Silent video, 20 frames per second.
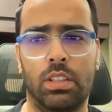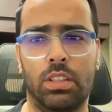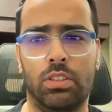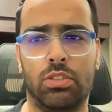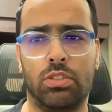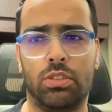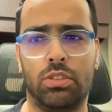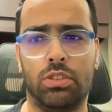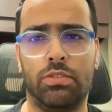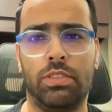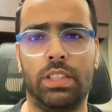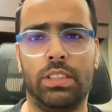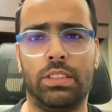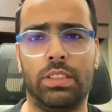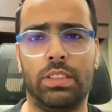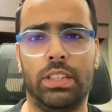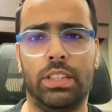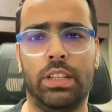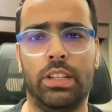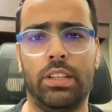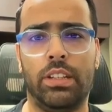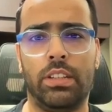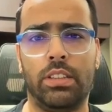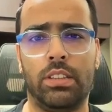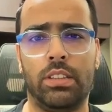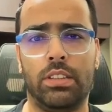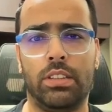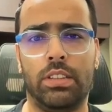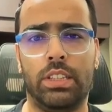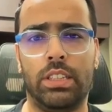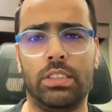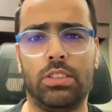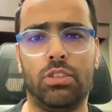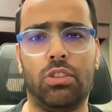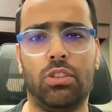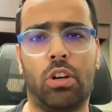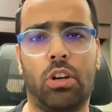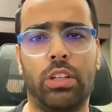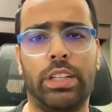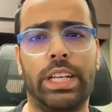so you will see here, this
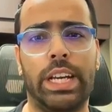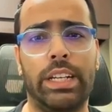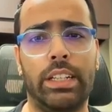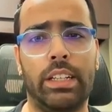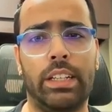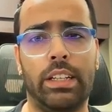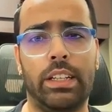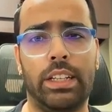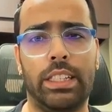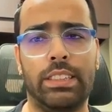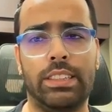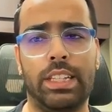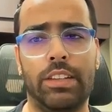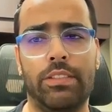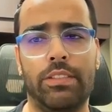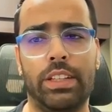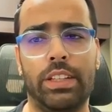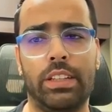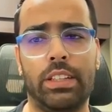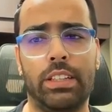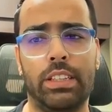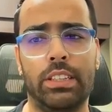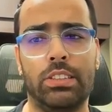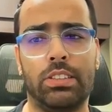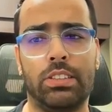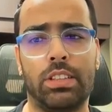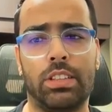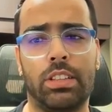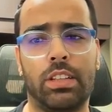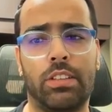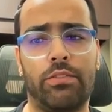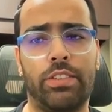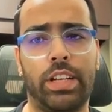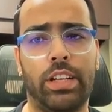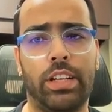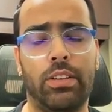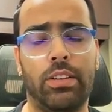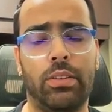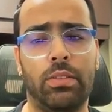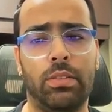dot get is giving the Instagram
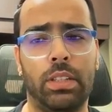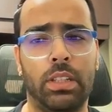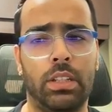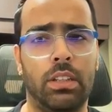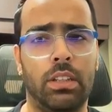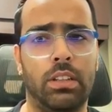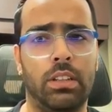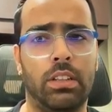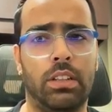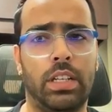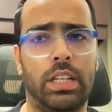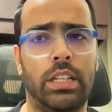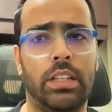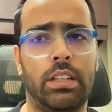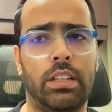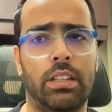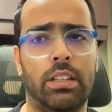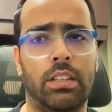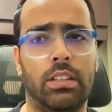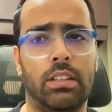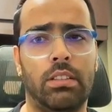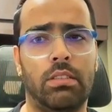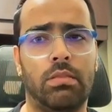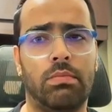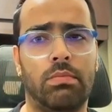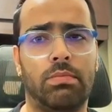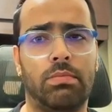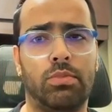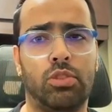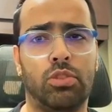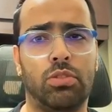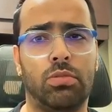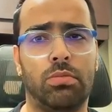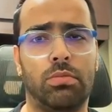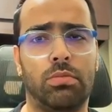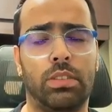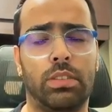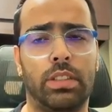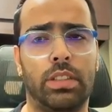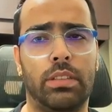value, right? So
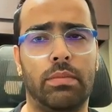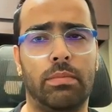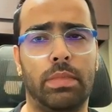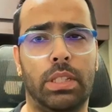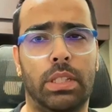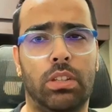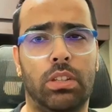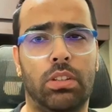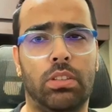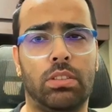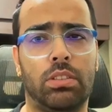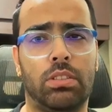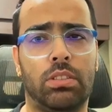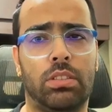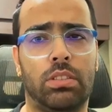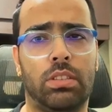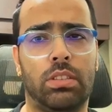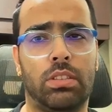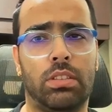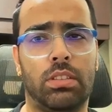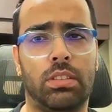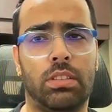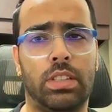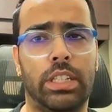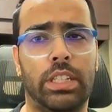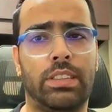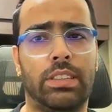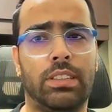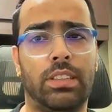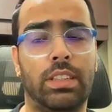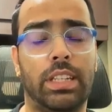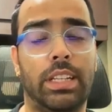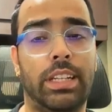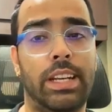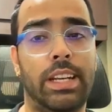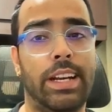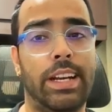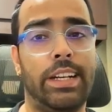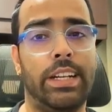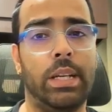because it's a
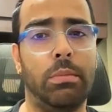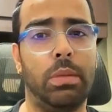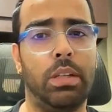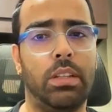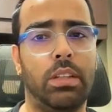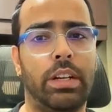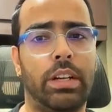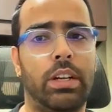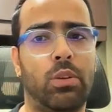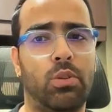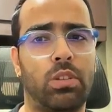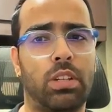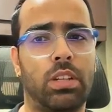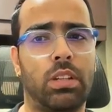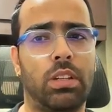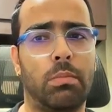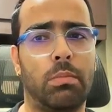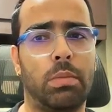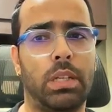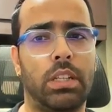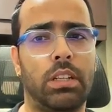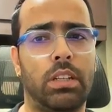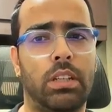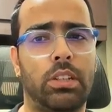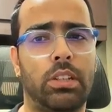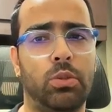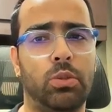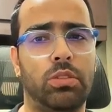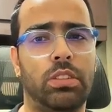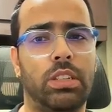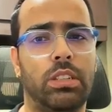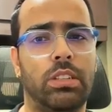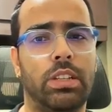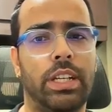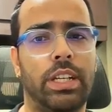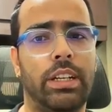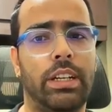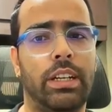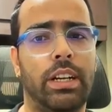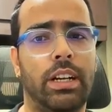inheritable thread local, but user
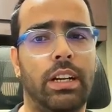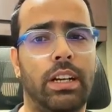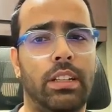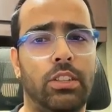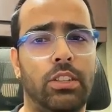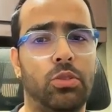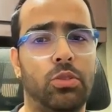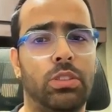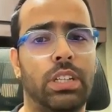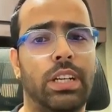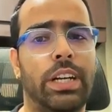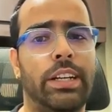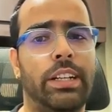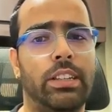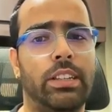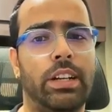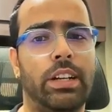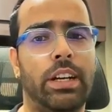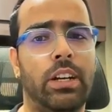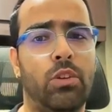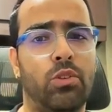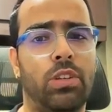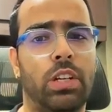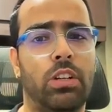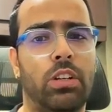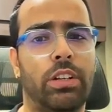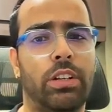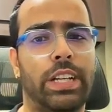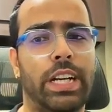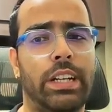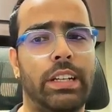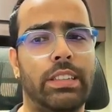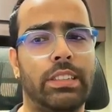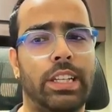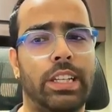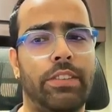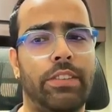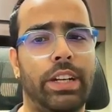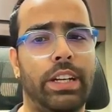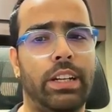ID thread local dot get is
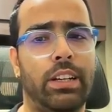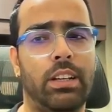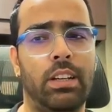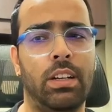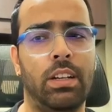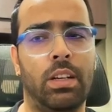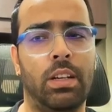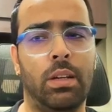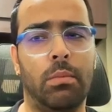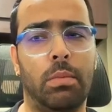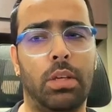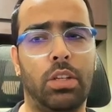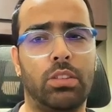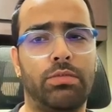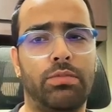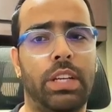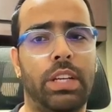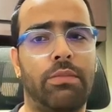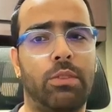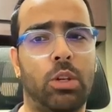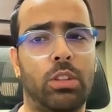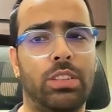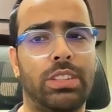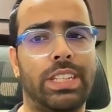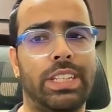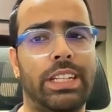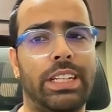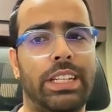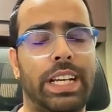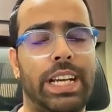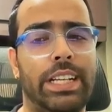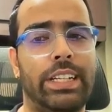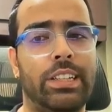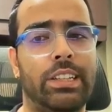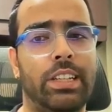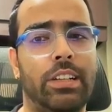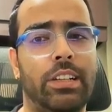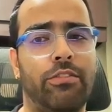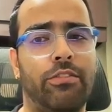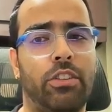giving null because we have not set
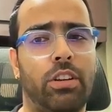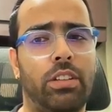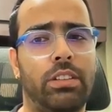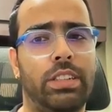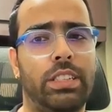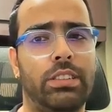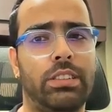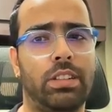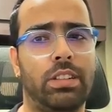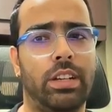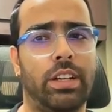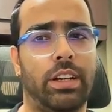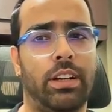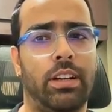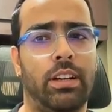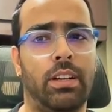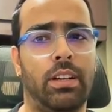anything for this thread.